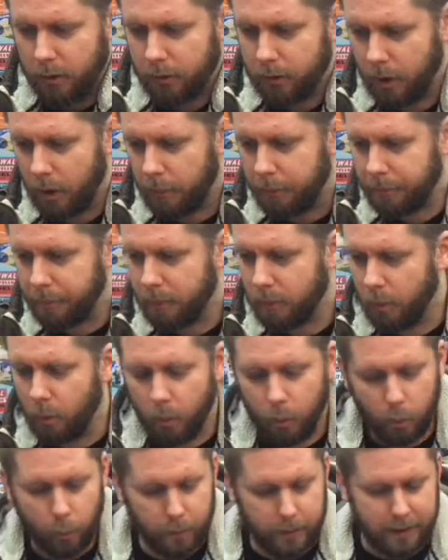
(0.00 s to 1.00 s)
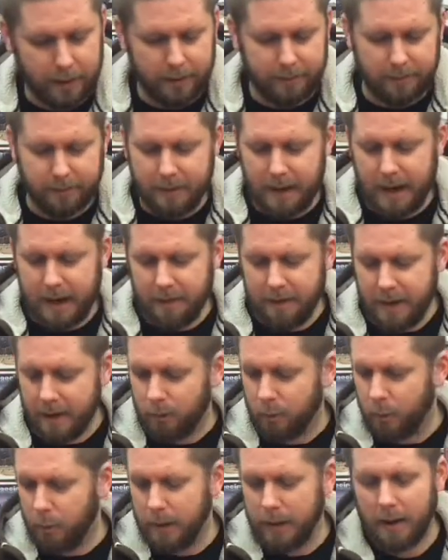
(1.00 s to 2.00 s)
So, we got that, and
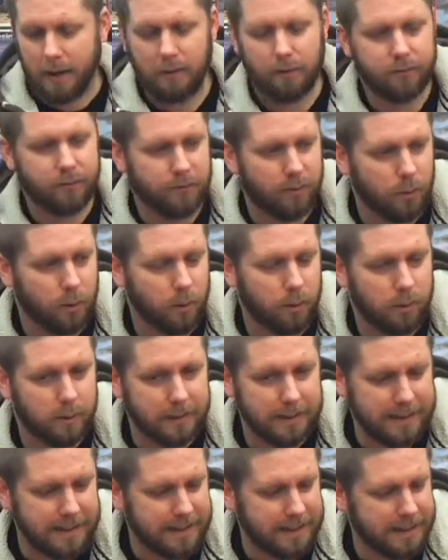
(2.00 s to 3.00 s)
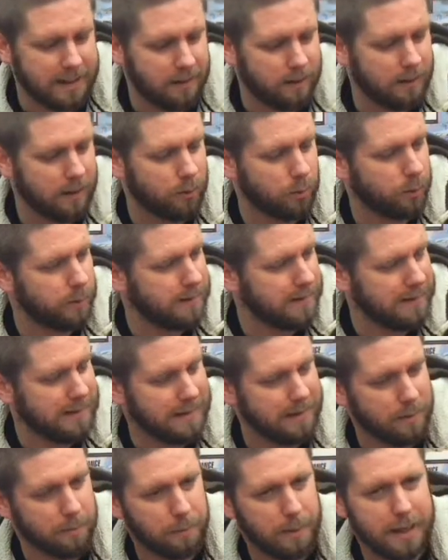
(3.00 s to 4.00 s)
that's what we got for, or that's what we
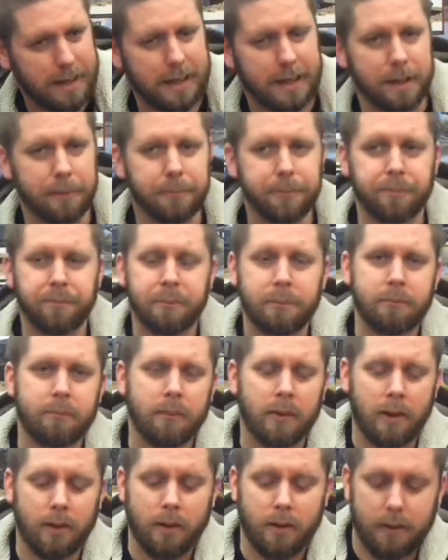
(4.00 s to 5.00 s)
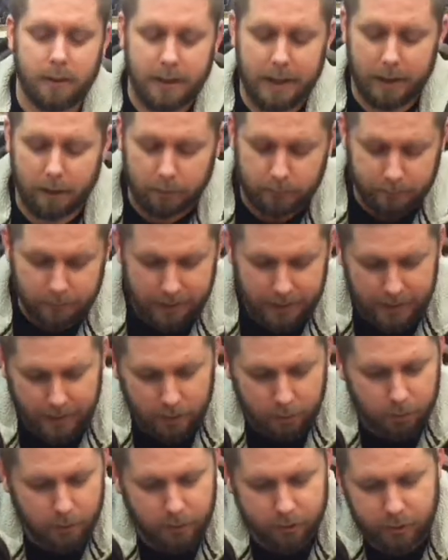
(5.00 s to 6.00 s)
did in the painting. Now,
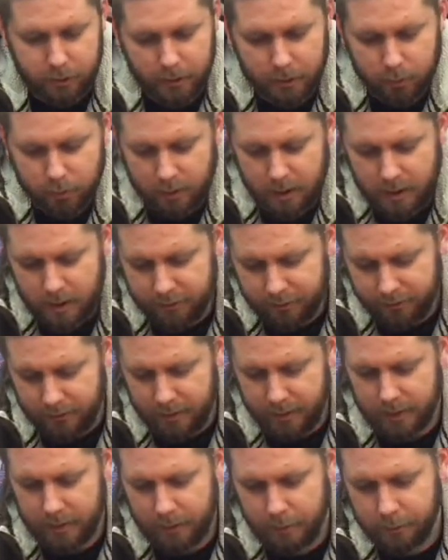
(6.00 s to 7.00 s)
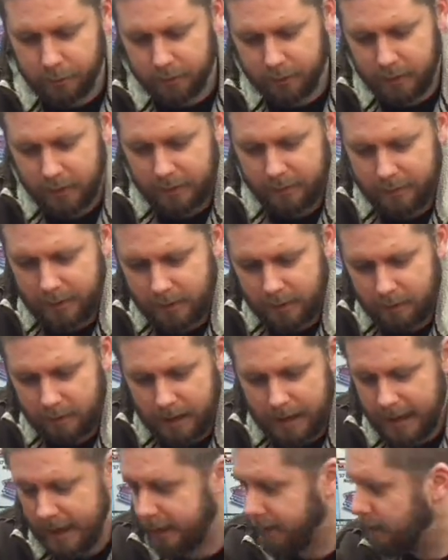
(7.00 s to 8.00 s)
airbrushing, it was kind of fun. I was sitting there,
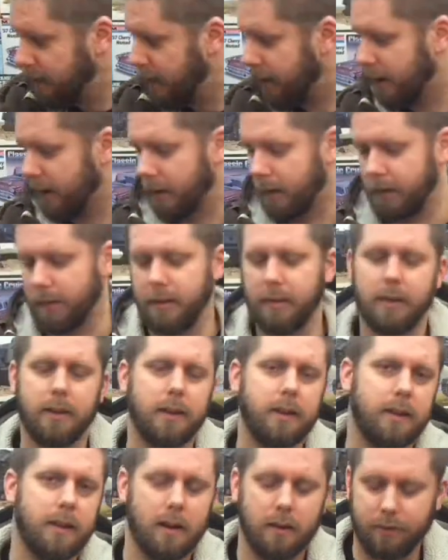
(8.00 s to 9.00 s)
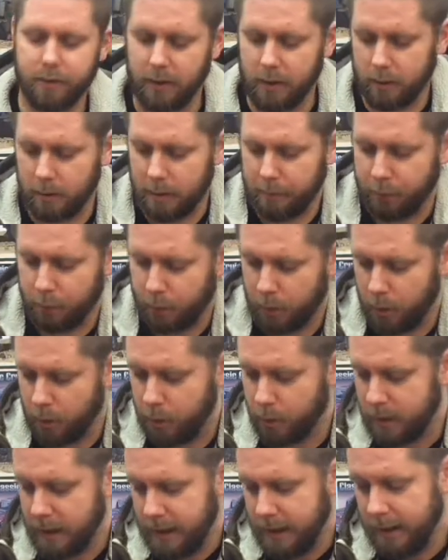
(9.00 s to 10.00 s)
and a young fella up the
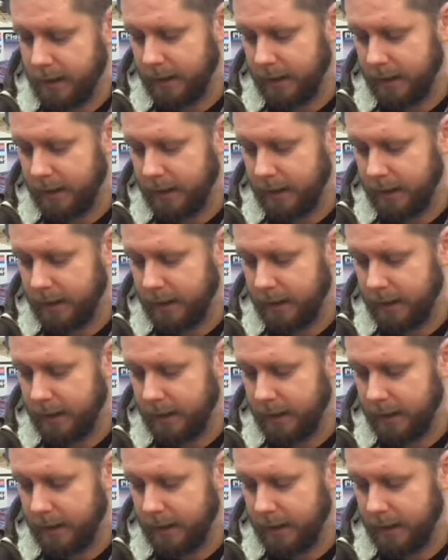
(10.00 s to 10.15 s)
road,